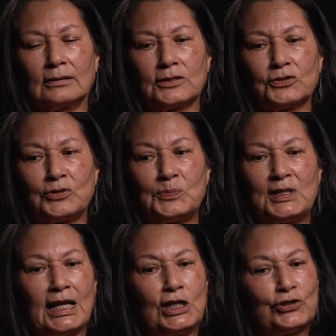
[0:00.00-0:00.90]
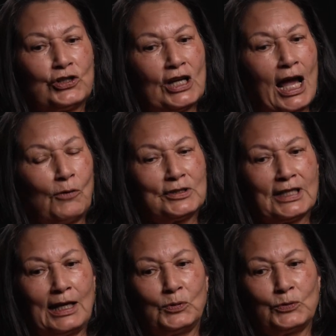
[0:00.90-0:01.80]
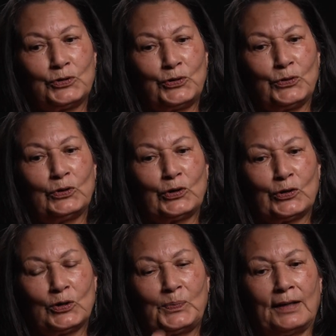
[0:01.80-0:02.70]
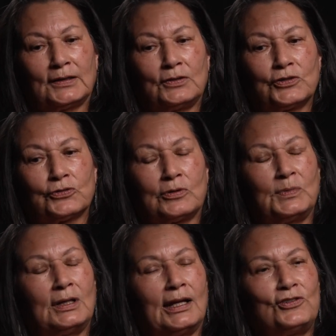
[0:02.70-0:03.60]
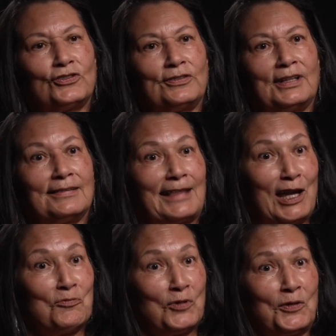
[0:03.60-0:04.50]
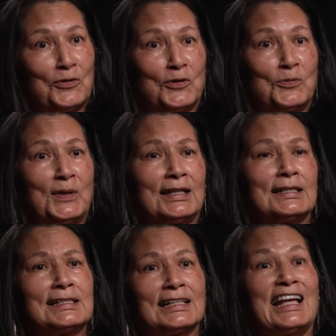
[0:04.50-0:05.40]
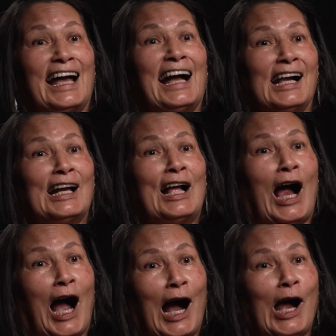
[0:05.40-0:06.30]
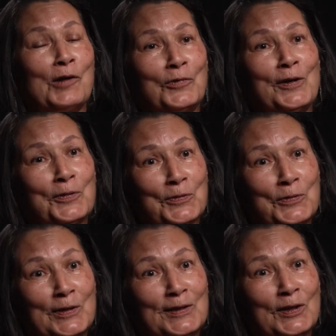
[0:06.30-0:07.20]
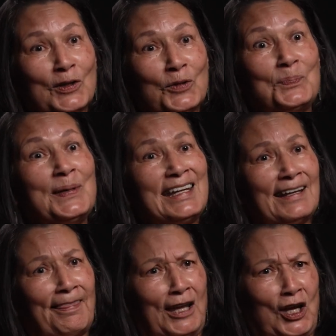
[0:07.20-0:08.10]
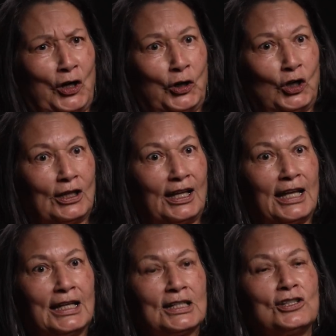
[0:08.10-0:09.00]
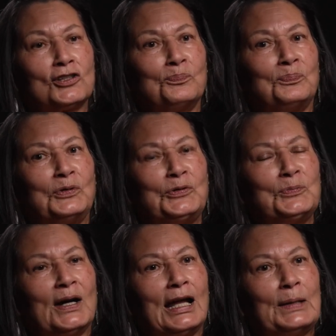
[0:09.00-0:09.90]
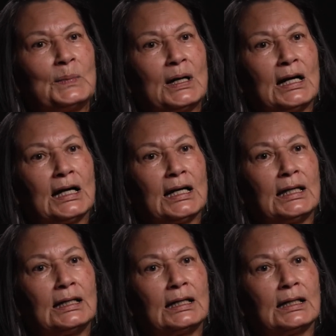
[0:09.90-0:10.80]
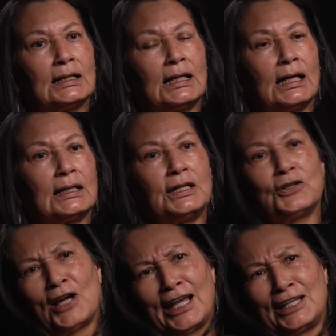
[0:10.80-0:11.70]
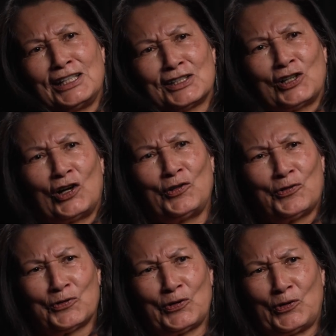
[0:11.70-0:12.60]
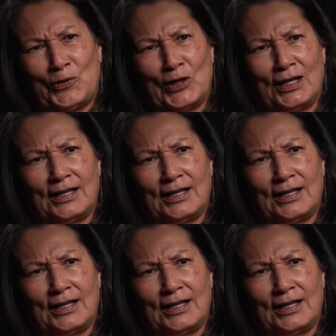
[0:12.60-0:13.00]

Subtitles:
Discrimination, I was able to learn about the discrimination that they went through, because I went through it being there. And it just blew my mind that here I had just gone through